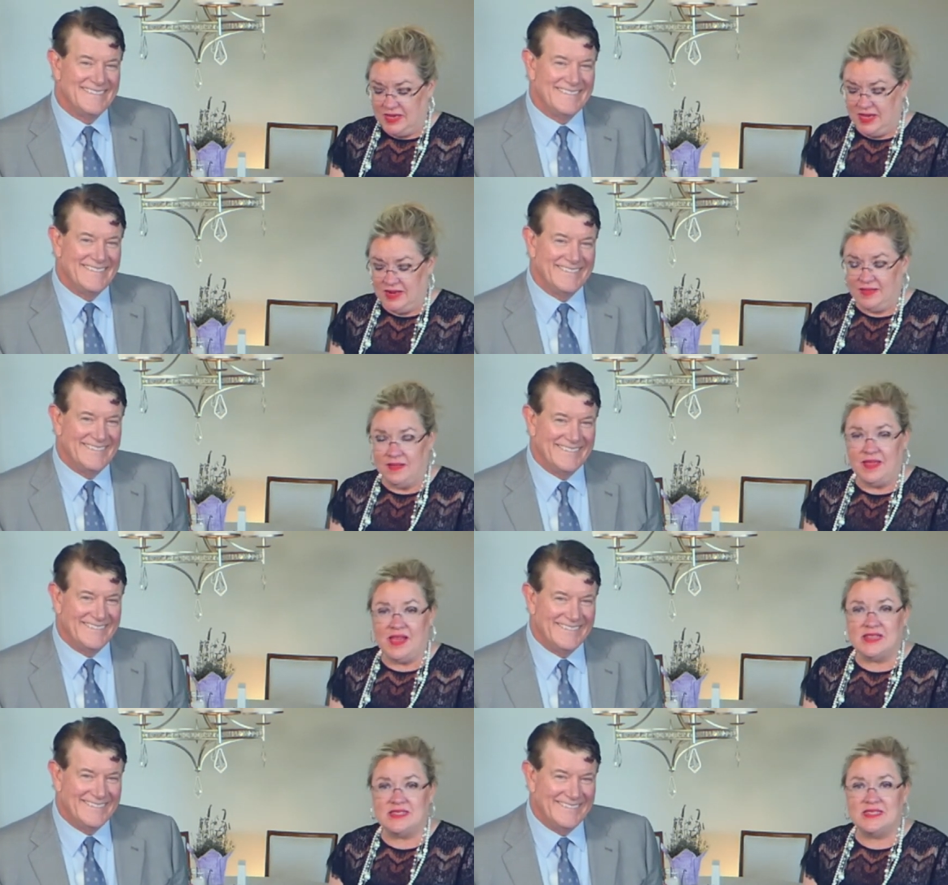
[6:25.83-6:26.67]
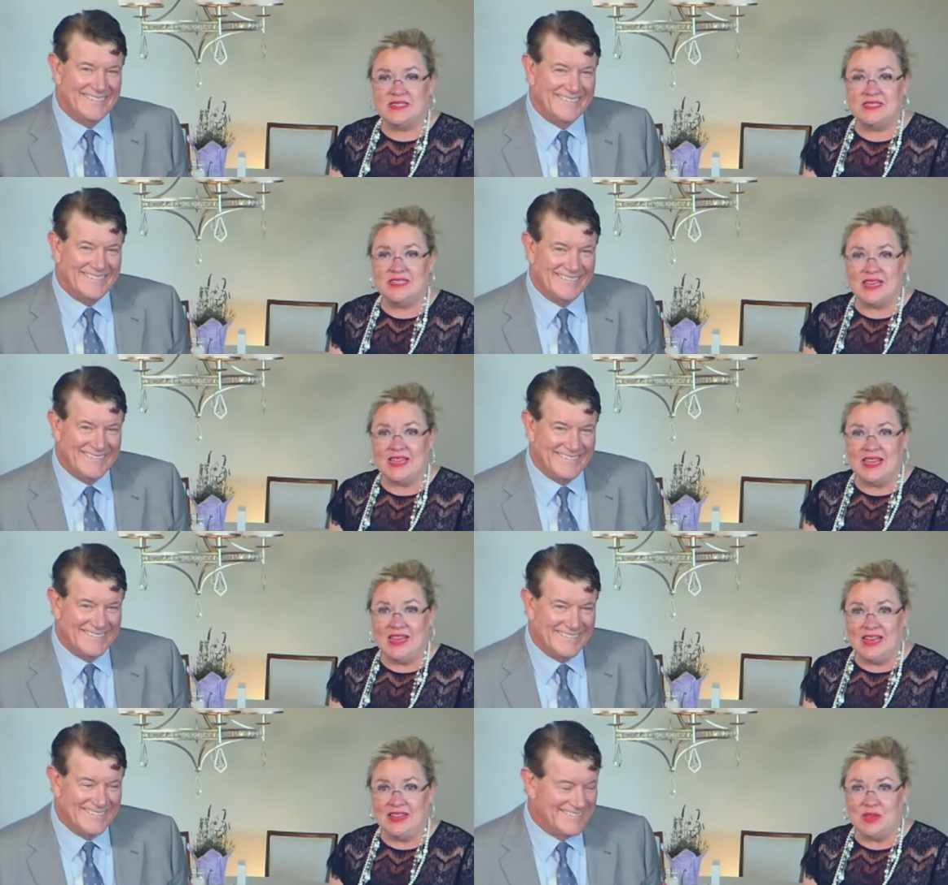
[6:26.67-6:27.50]
Speaker 1: And in the last
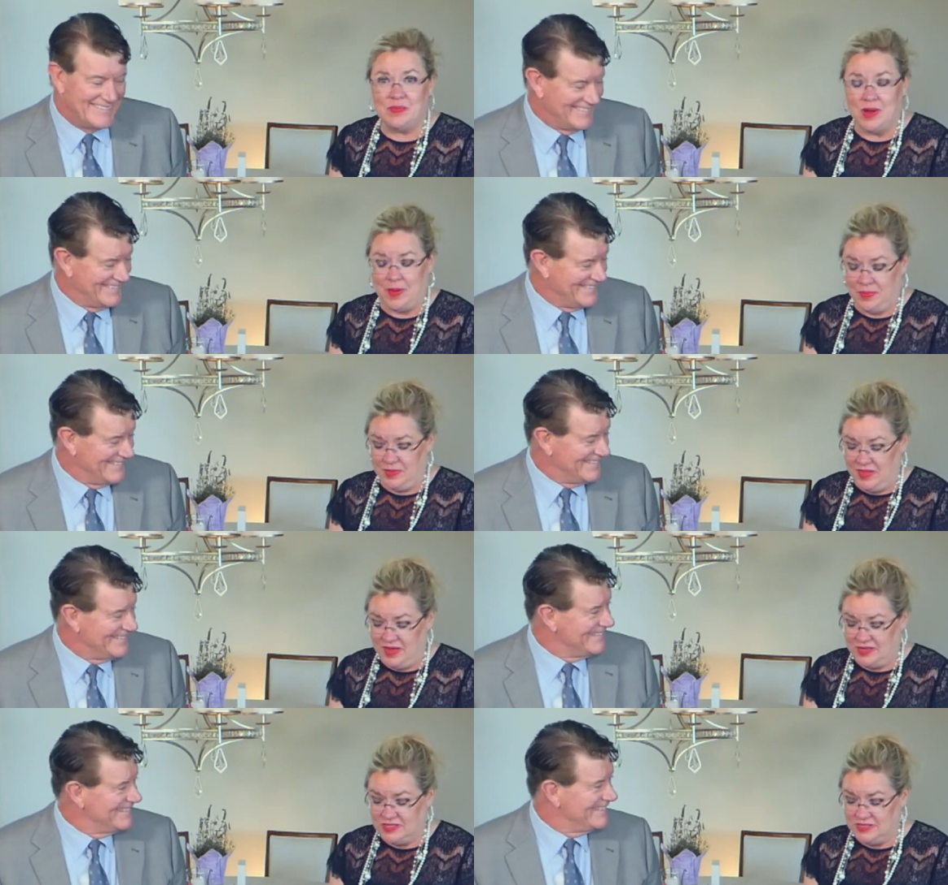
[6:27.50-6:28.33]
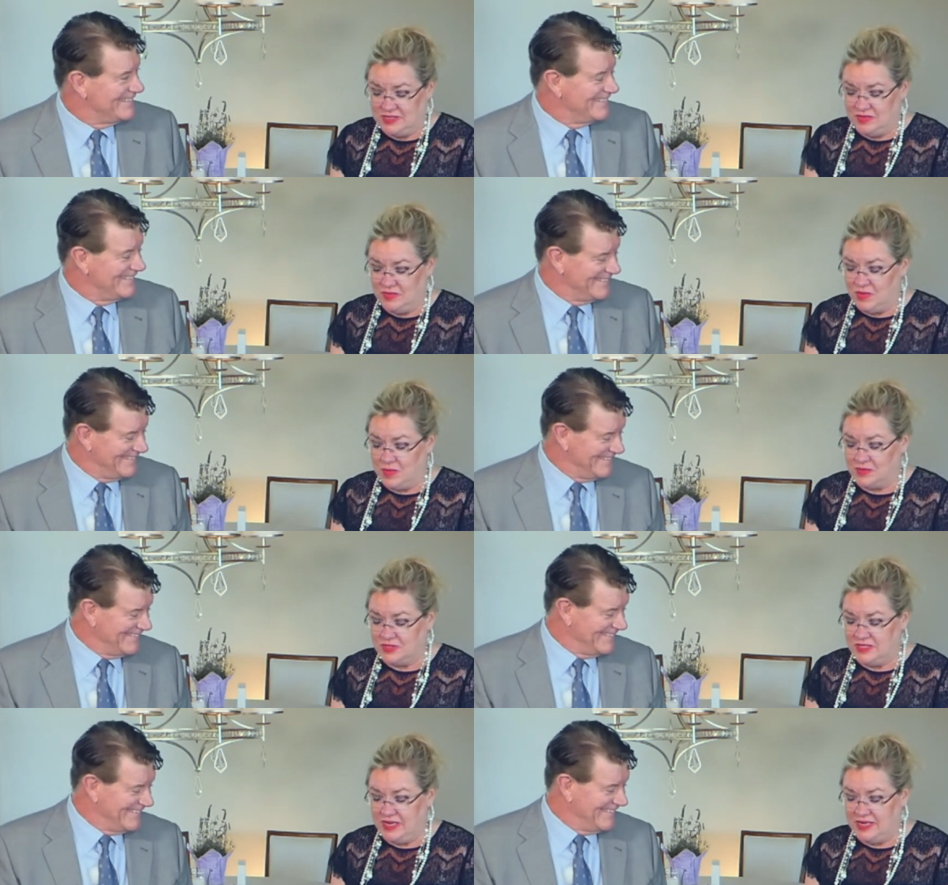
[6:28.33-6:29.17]
decade, the populations in the
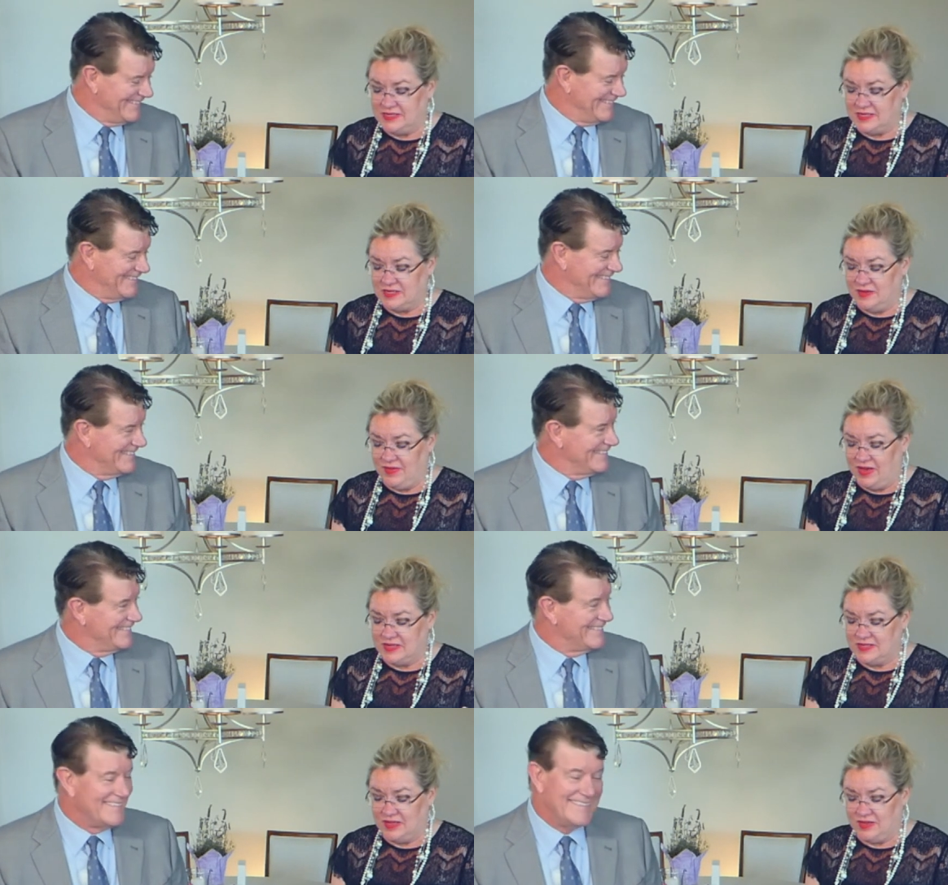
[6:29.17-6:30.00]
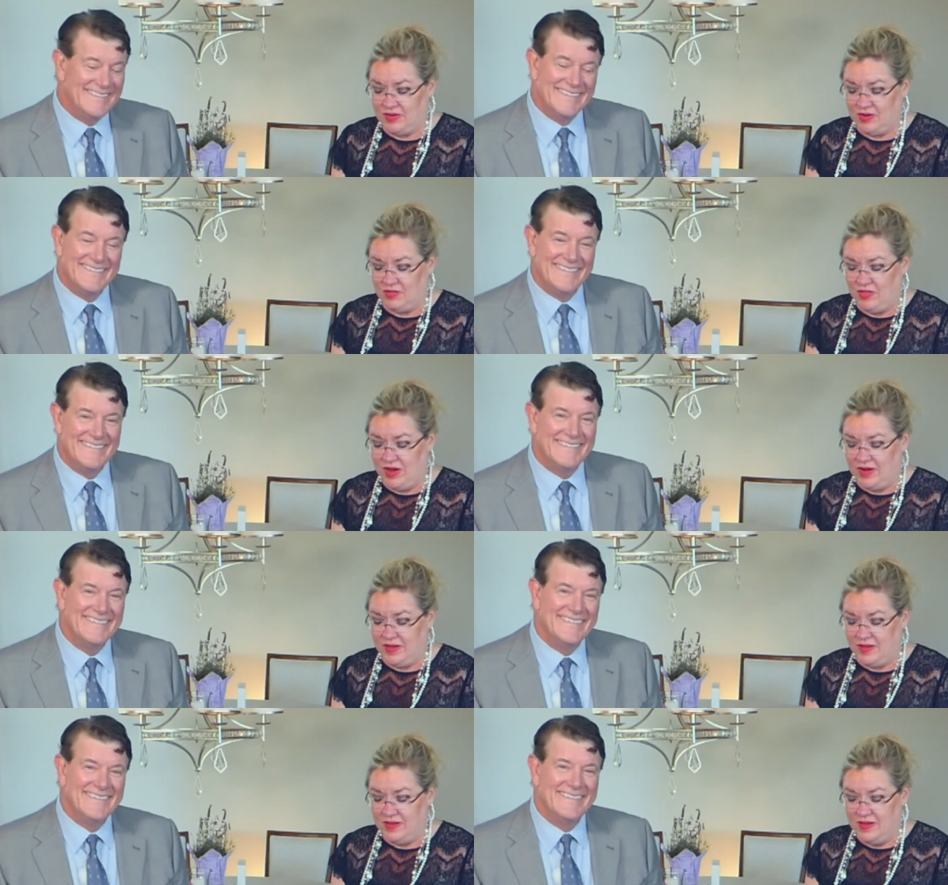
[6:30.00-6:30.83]
warmer states like Nevada, South
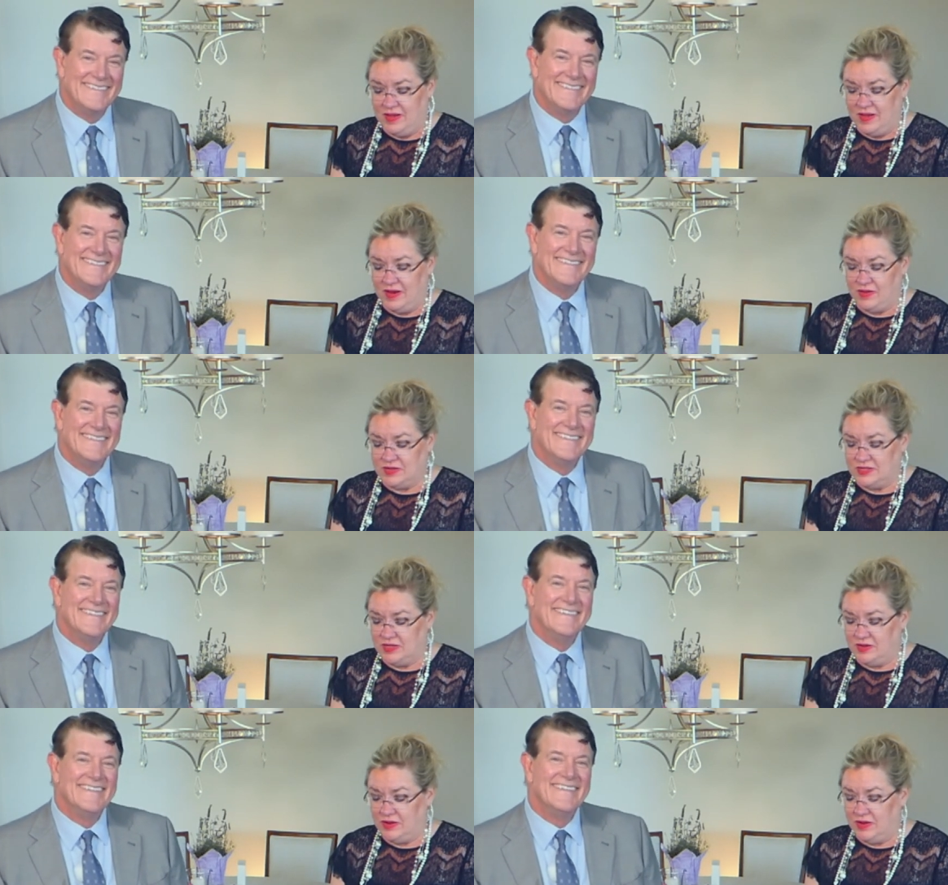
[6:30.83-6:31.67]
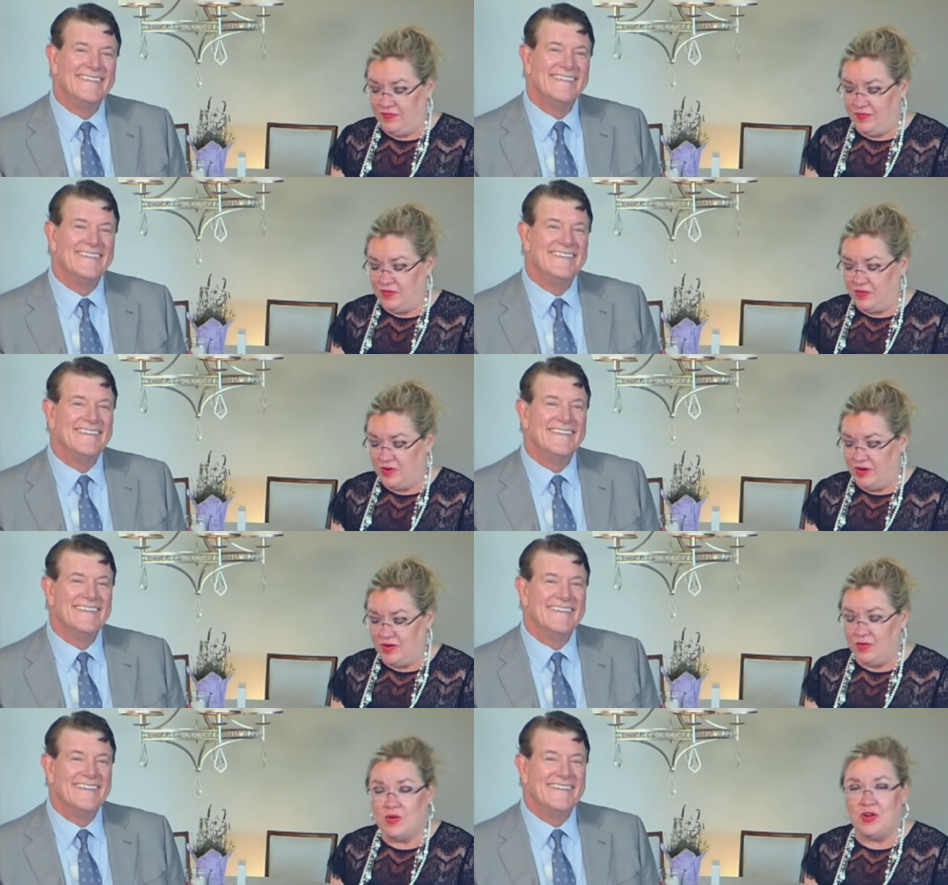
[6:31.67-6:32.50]
Carolina, Arizona,
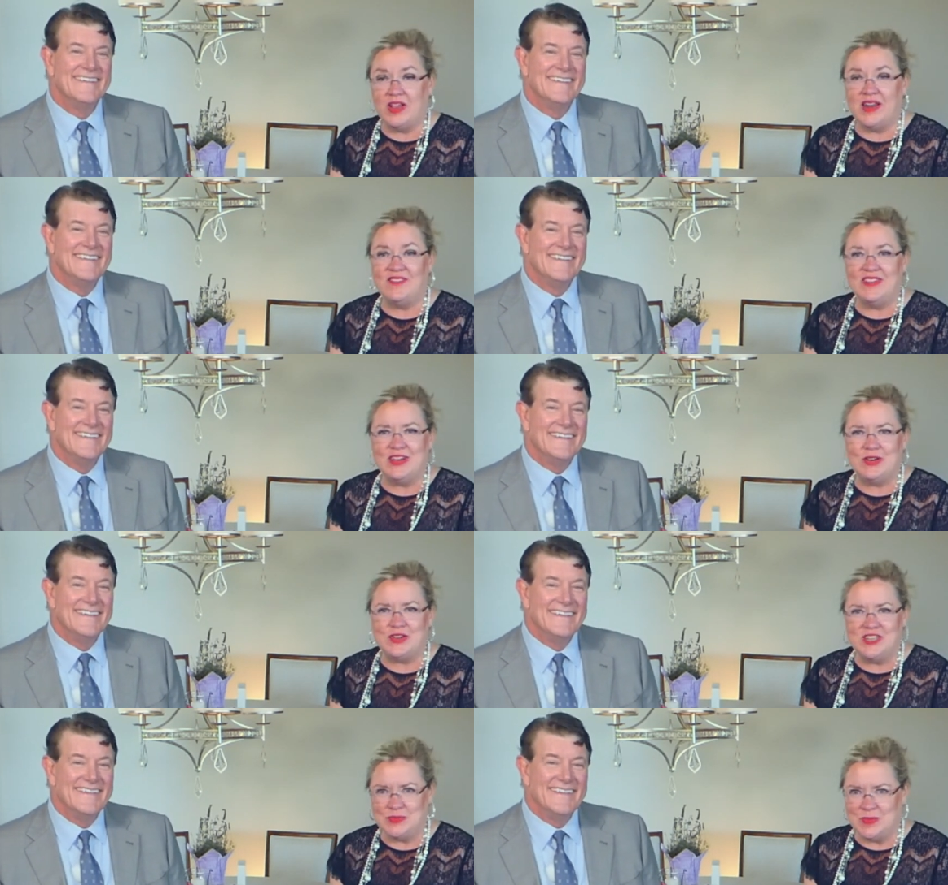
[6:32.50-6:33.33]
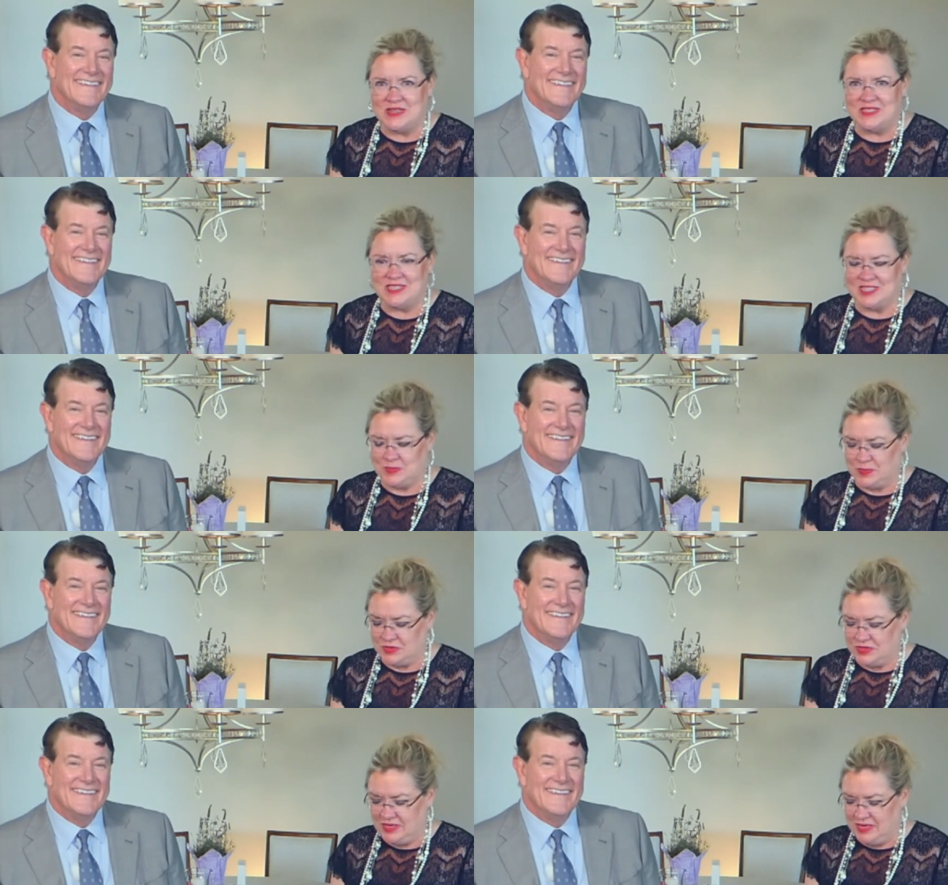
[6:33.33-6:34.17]
Florida, and Oregon have increased by
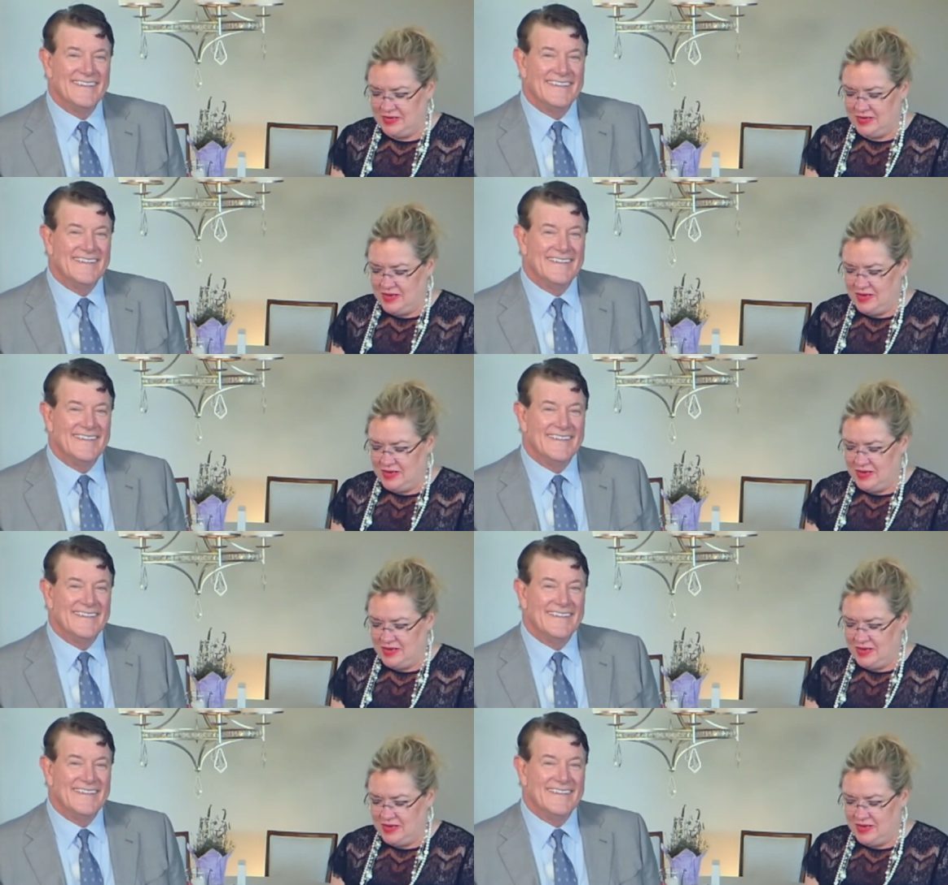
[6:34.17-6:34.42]
6%.